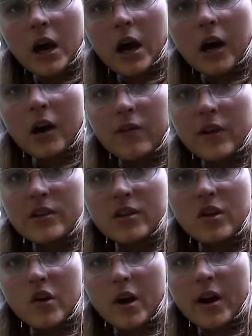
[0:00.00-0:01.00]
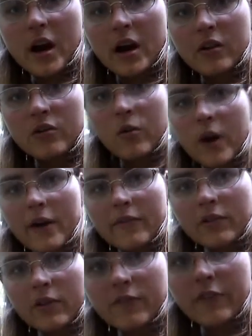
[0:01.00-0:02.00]
Uh, that's a great article. Have a
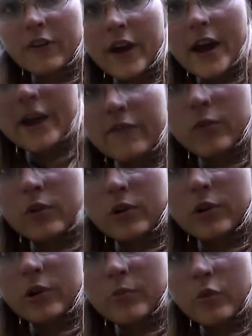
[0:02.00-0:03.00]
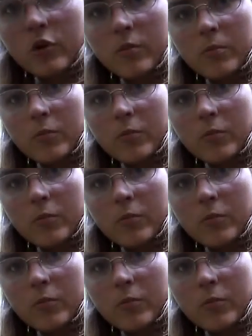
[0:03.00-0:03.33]
look for that if you want to learn more